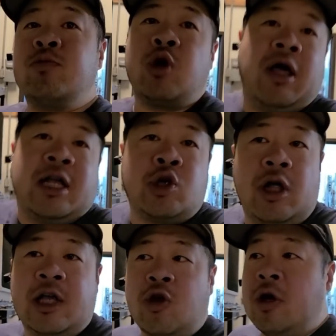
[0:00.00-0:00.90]
So that's all
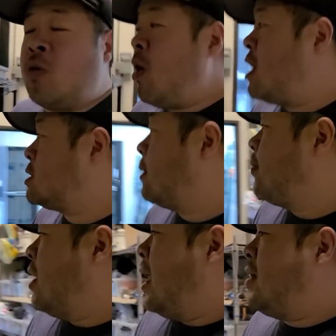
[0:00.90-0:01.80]
I thought it was.
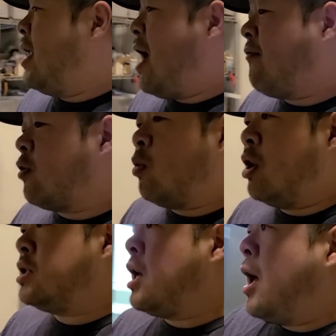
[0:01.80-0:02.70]
And then
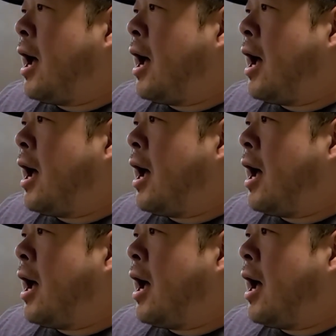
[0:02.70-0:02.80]
afterwards,